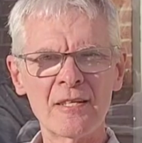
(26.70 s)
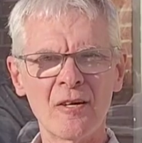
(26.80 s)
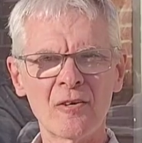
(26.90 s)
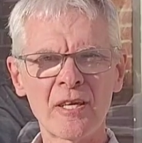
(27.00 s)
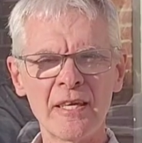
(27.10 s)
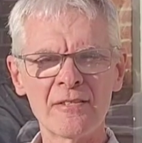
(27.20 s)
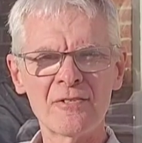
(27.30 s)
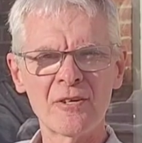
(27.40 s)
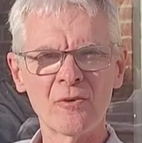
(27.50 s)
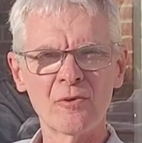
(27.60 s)
dark here
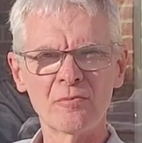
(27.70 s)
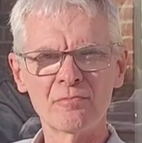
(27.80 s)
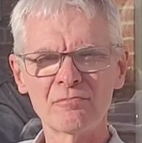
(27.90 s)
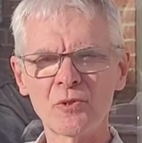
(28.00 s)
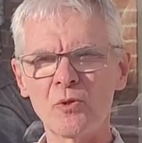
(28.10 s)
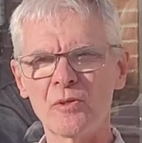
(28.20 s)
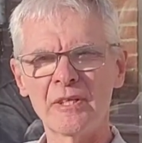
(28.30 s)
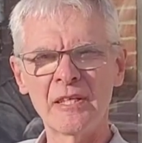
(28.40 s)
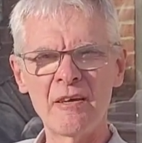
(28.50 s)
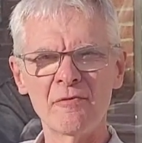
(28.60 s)
till
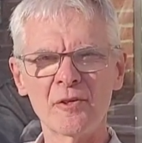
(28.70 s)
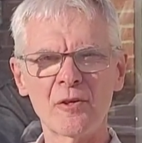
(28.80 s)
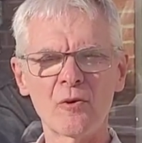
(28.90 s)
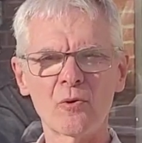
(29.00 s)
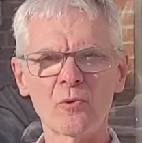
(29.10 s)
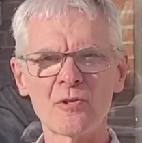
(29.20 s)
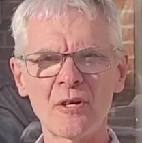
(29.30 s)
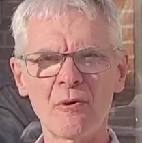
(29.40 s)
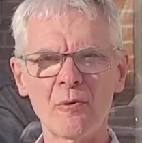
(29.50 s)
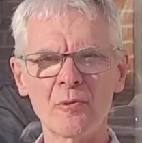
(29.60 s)
11 o'clock or
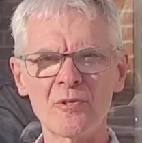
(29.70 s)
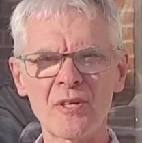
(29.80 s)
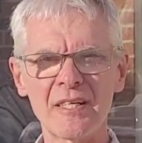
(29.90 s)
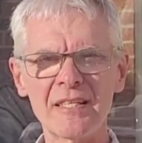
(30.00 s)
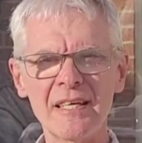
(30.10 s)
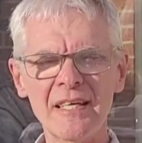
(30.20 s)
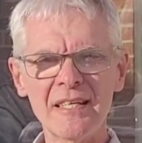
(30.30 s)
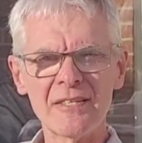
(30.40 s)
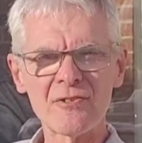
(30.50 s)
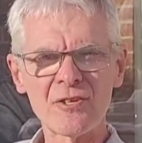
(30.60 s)
so, I would say.
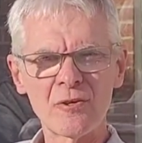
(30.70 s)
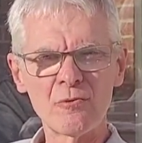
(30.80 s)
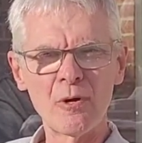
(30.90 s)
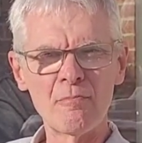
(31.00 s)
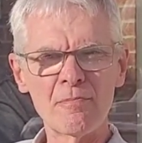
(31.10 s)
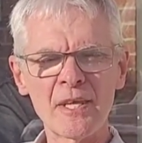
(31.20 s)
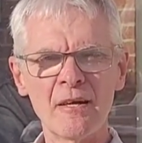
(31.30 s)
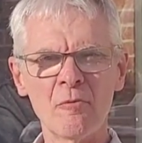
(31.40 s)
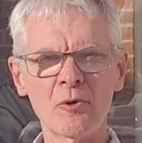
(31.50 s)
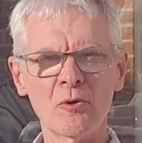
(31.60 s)
So
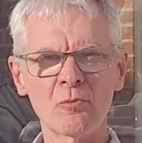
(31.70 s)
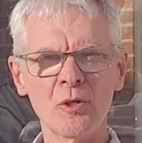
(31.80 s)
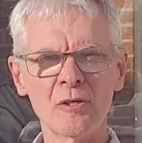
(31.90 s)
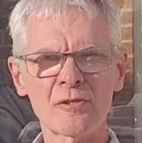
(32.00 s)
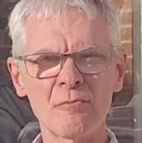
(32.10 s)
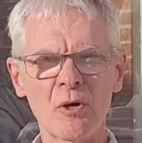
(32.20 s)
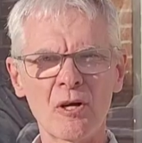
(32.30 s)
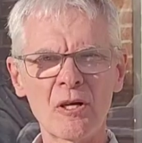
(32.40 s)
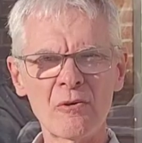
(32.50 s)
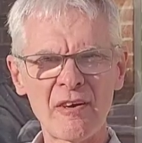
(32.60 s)
yeah, I'm not at work
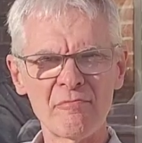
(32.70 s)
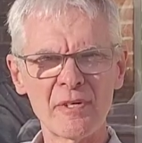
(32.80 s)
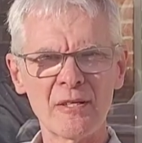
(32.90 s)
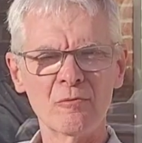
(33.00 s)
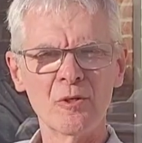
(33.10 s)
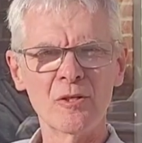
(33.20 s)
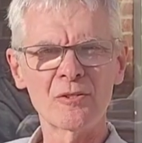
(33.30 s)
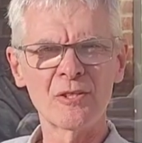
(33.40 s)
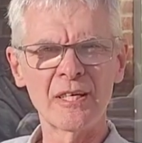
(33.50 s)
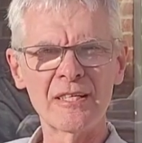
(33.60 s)
tomorrow, haven't been at work
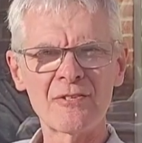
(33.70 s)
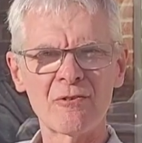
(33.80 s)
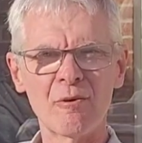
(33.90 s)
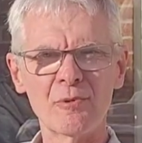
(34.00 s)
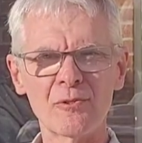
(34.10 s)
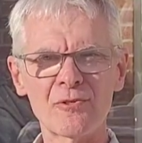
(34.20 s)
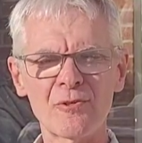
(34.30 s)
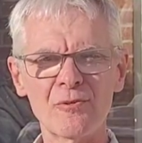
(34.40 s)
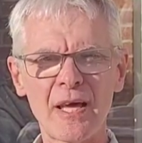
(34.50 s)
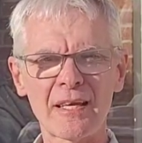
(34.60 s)
today, so I'm not
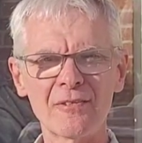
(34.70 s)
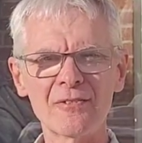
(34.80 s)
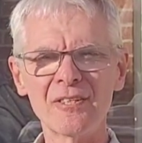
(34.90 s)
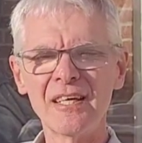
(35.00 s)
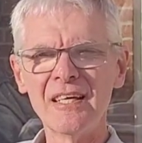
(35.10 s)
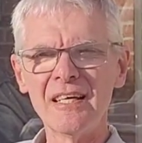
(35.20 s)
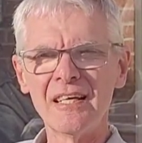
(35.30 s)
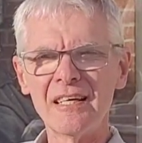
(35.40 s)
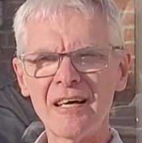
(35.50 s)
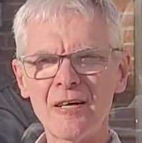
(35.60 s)
too knackered.
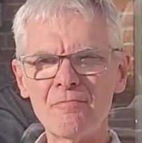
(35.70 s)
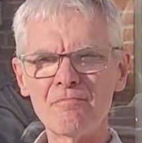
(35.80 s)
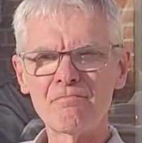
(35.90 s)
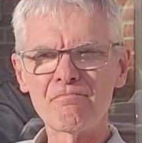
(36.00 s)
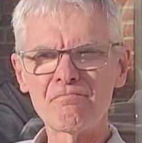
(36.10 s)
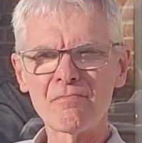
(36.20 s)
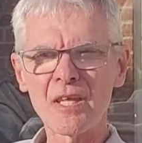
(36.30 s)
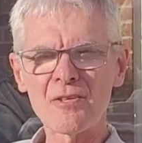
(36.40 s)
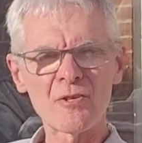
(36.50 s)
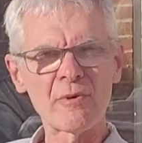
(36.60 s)

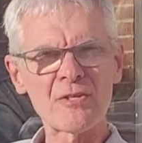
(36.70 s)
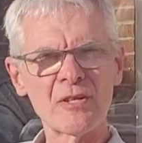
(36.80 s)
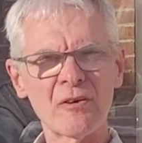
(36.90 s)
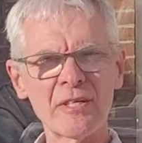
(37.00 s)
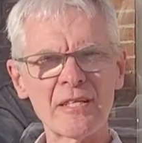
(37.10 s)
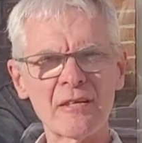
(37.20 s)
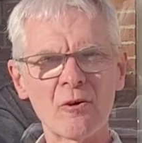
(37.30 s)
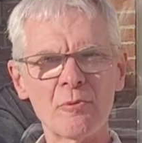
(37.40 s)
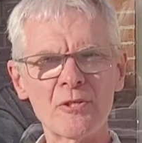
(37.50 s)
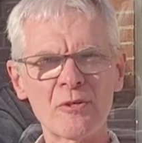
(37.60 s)
So it's an ideal
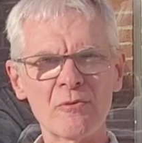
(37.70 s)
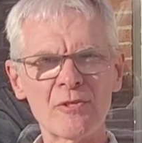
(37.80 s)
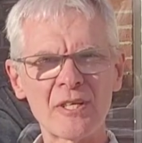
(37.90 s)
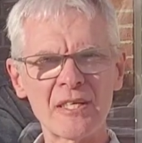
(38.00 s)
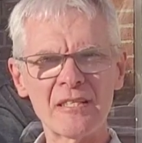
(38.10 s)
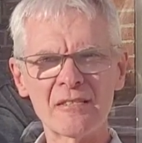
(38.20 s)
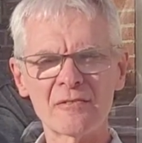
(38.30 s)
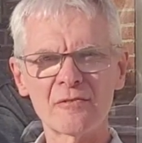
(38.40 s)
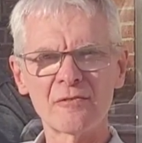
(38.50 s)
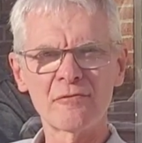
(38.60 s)
opportunity
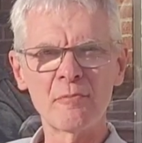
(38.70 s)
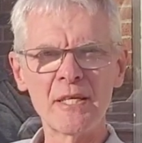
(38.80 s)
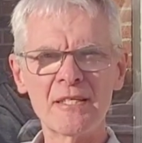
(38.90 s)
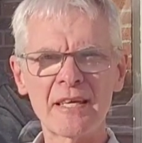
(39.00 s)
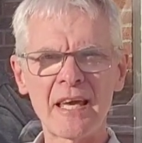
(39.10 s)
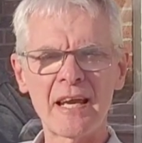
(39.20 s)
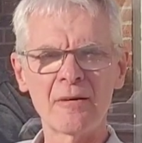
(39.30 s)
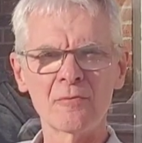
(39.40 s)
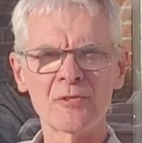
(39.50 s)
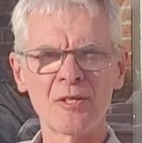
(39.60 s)
for me to get
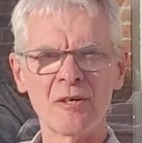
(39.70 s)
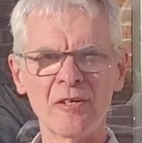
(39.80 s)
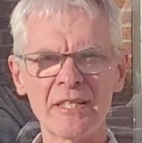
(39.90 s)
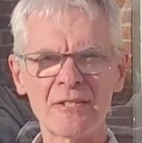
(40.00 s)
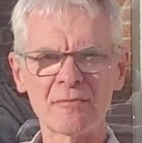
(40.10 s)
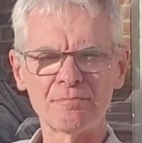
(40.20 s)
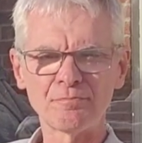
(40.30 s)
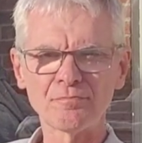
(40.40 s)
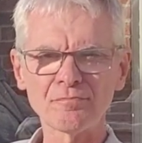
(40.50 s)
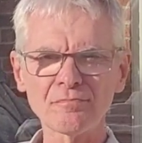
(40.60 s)
out tonight.
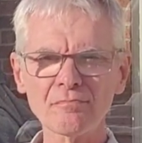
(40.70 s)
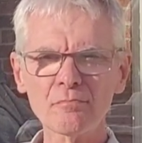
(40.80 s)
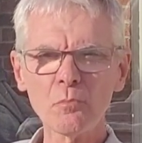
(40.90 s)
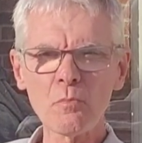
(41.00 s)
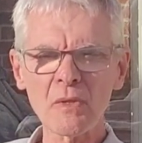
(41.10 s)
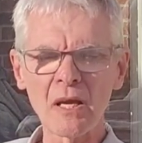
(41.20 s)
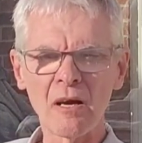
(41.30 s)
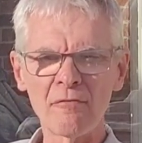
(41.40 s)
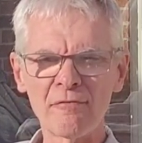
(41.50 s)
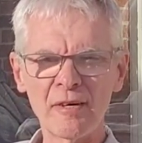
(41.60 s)

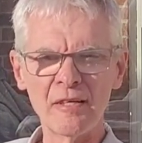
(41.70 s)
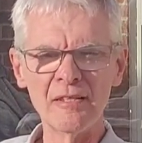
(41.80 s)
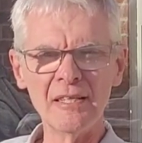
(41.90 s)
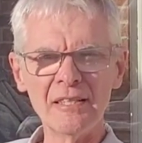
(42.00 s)
I've